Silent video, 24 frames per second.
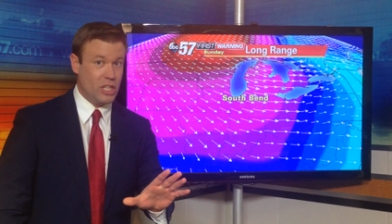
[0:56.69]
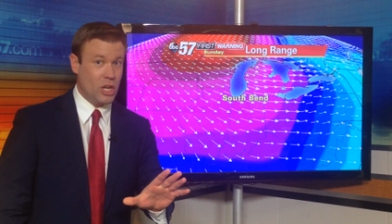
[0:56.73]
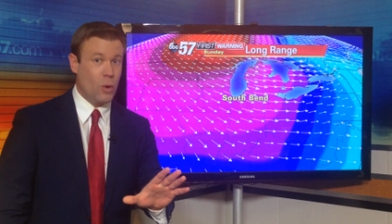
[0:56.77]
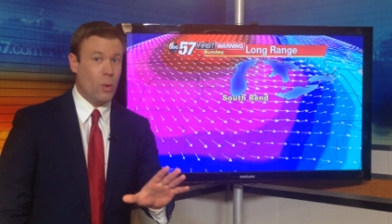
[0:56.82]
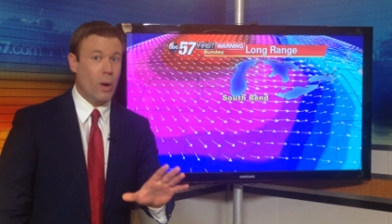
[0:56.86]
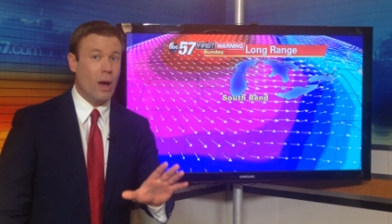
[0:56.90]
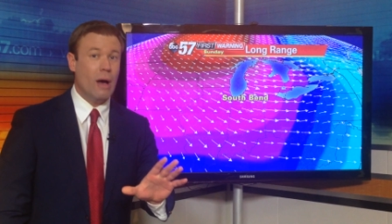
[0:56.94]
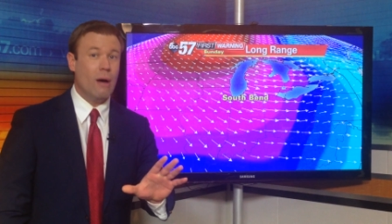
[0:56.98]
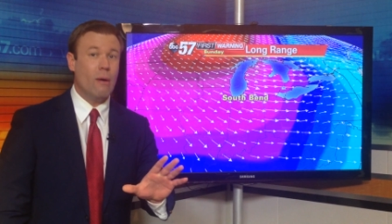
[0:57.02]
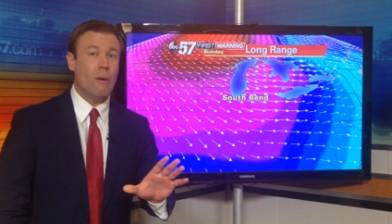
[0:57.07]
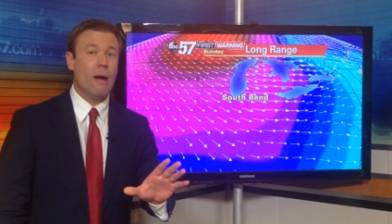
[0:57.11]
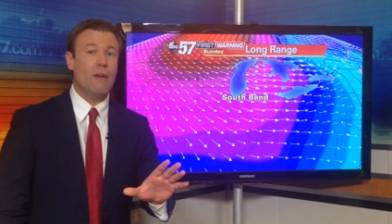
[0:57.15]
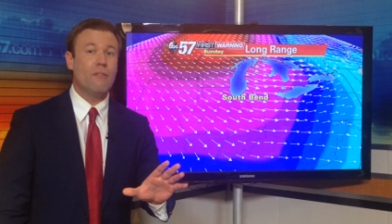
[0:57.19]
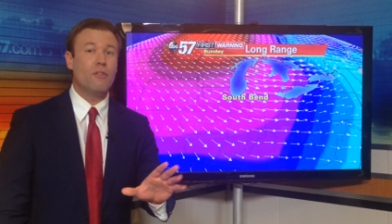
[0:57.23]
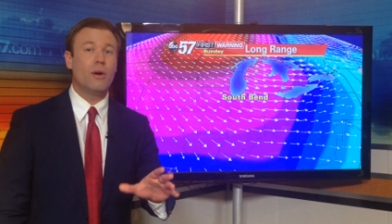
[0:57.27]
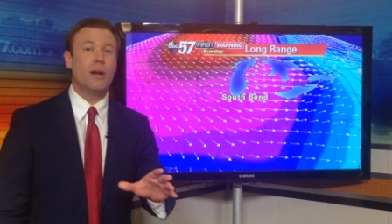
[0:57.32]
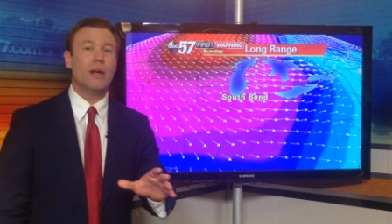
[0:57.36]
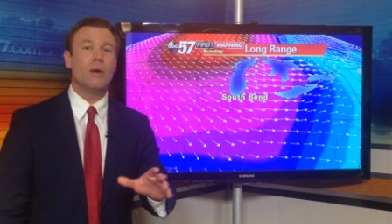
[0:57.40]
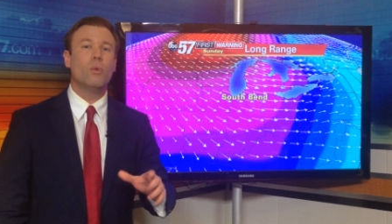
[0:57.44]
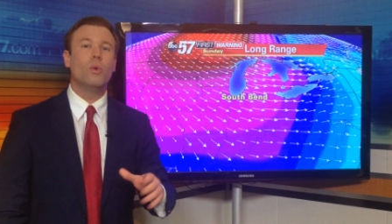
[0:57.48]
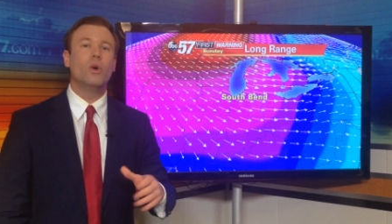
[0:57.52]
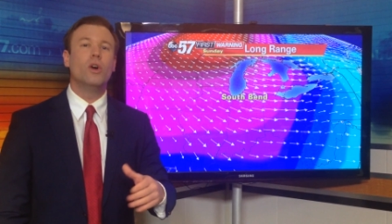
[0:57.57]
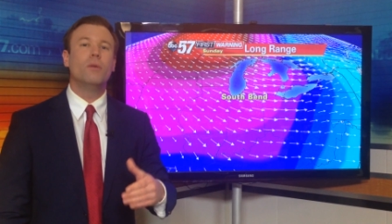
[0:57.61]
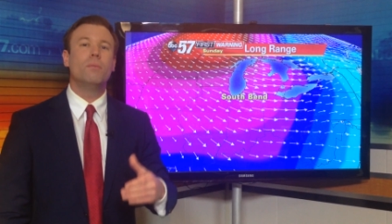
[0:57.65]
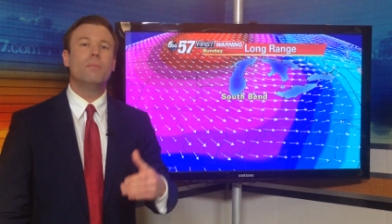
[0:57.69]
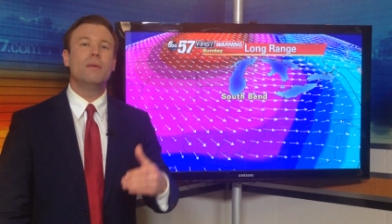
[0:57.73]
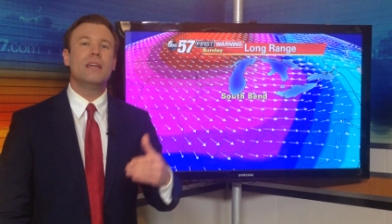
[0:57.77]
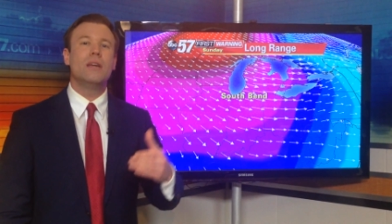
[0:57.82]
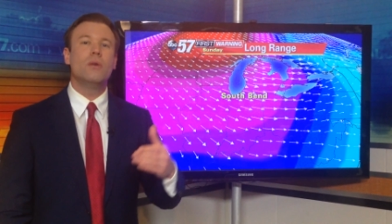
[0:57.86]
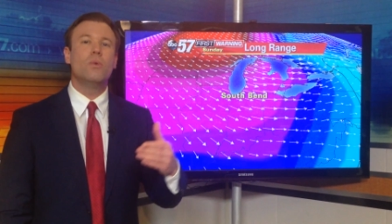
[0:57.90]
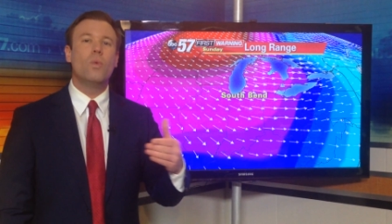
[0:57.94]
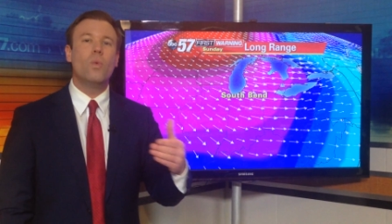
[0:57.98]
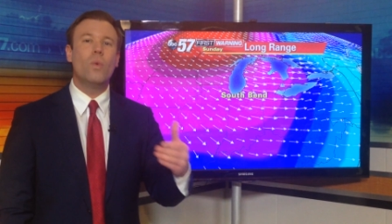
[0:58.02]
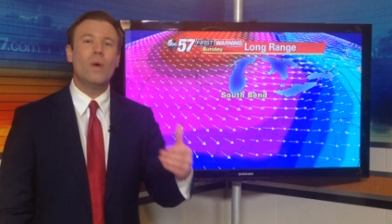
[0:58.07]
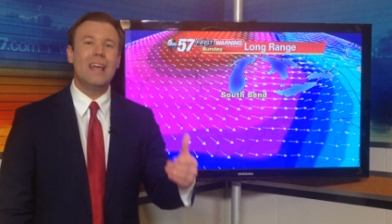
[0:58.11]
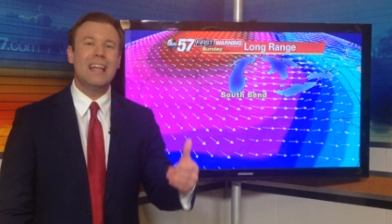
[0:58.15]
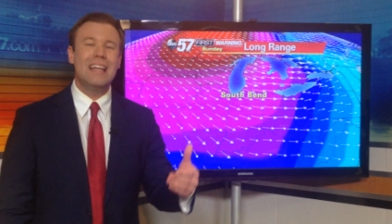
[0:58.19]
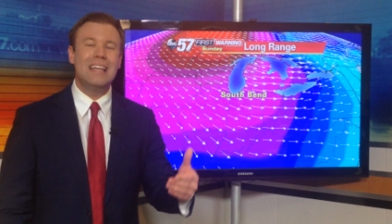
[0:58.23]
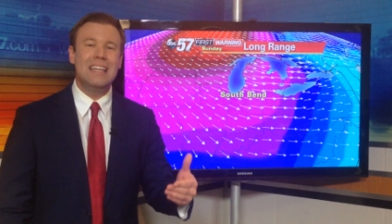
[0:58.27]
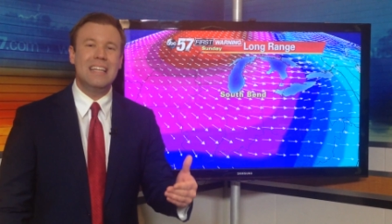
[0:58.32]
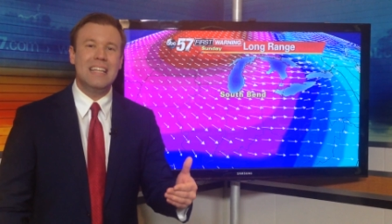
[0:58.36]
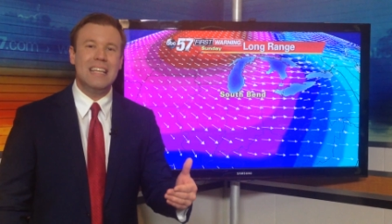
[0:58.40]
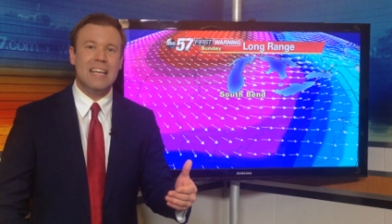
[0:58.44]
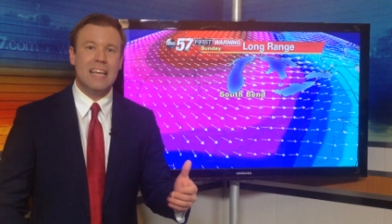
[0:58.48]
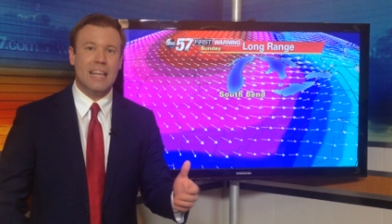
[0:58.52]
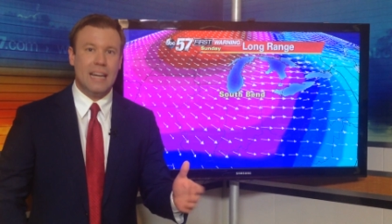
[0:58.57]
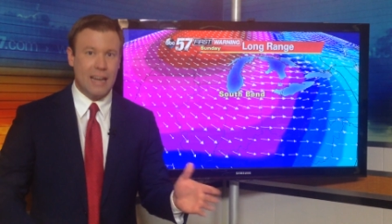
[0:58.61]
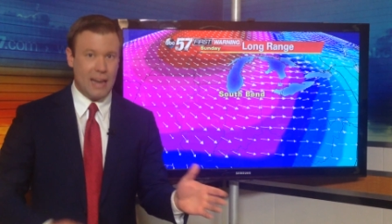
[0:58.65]
Now, however, it will be
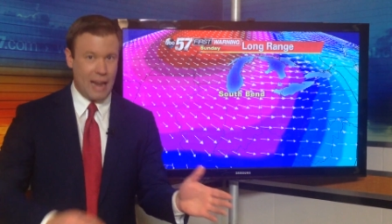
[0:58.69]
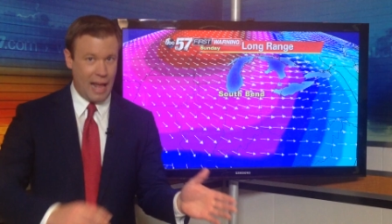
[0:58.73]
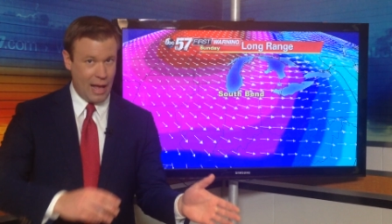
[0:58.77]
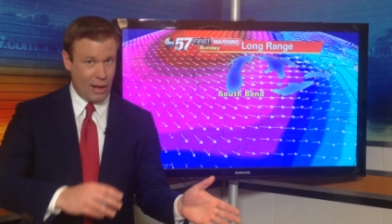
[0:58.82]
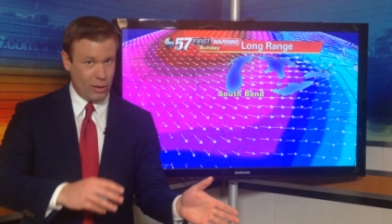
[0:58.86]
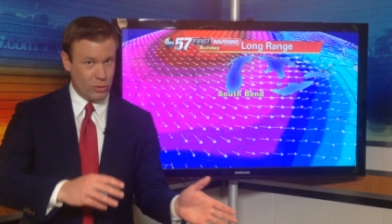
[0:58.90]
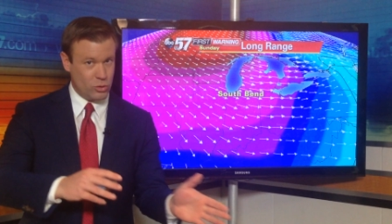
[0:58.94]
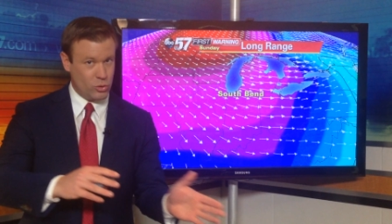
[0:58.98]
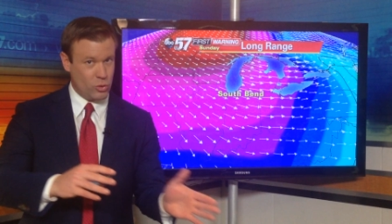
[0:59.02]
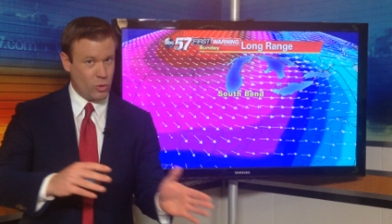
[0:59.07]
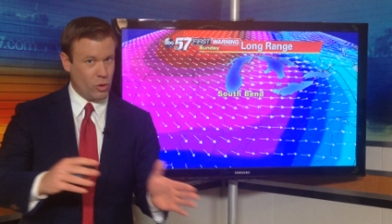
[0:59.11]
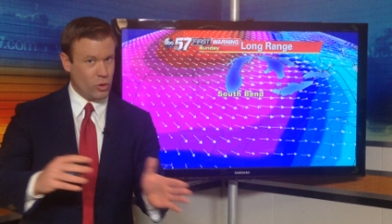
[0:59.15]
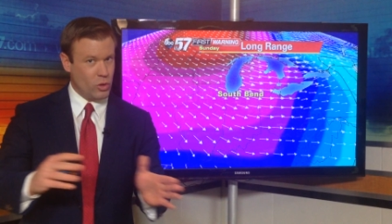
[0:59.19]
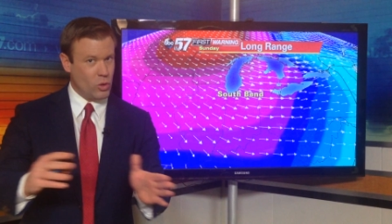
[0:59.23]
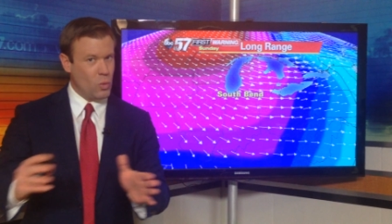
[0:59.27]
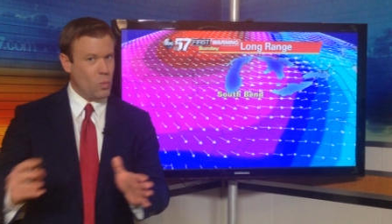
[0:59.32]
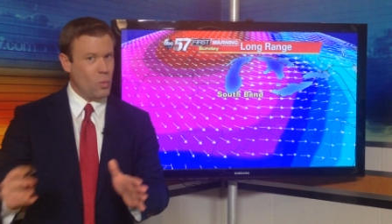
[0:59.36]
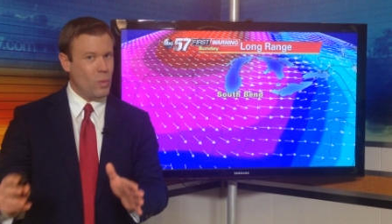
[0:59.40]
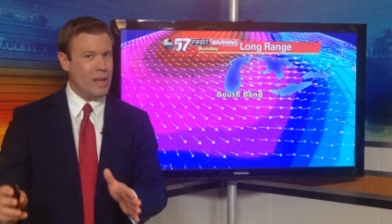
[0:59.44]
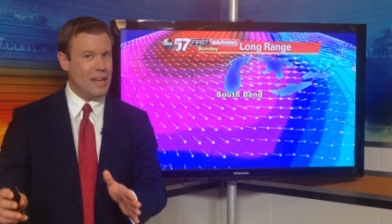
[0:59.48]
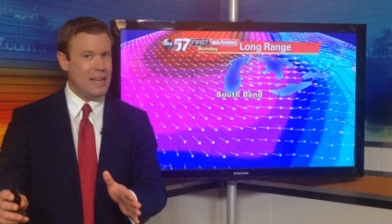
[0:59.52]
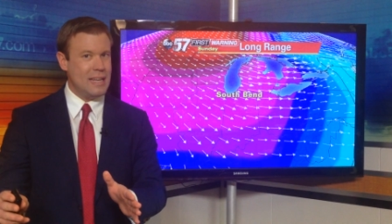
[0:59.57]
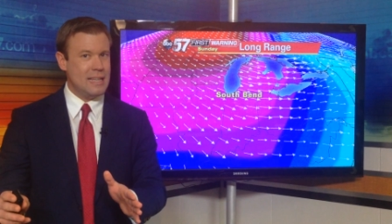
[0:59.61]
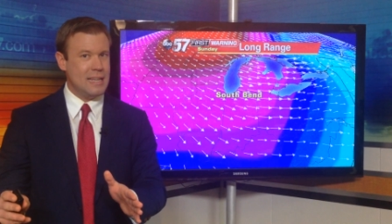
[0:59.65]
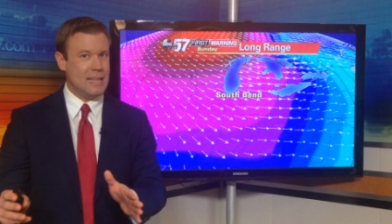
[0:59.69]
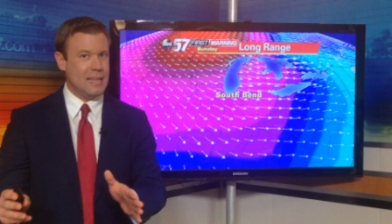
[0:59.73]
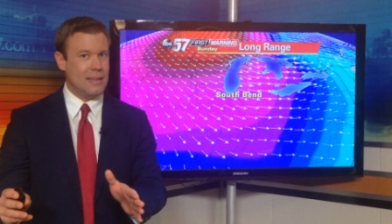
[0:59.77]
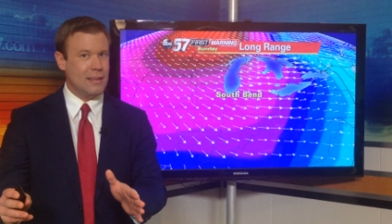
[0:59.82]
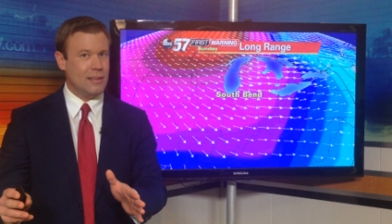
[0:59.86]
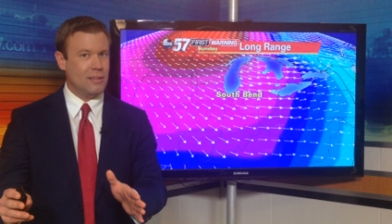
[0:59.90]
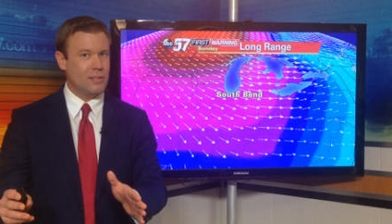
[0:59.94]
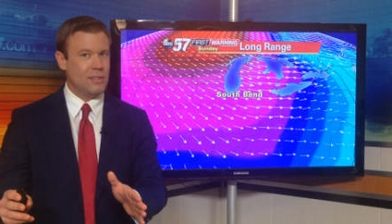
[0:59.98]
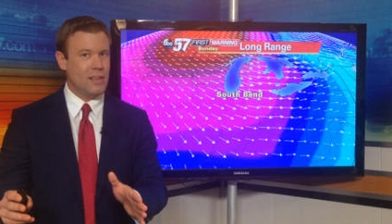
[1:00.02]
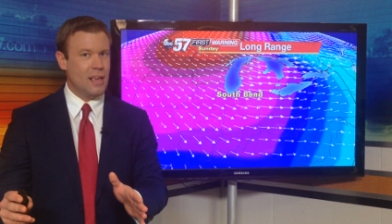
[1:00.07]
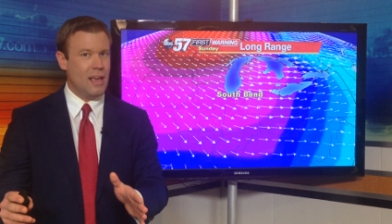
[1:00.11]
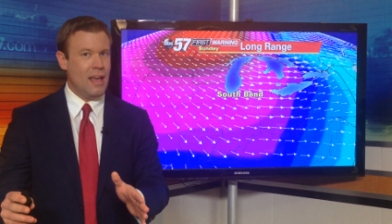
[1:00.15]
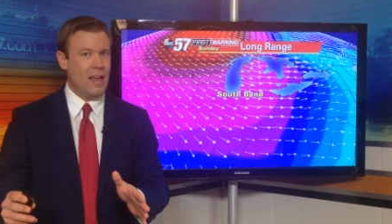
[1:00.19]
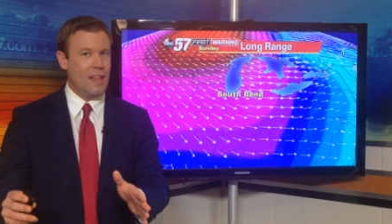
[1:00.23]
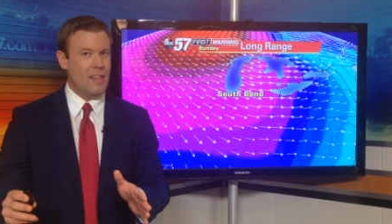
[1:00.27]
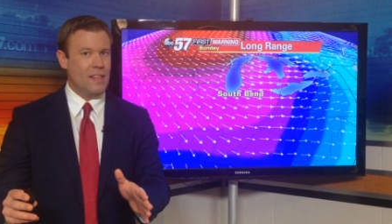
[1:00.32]
windy, and how strong the wind is,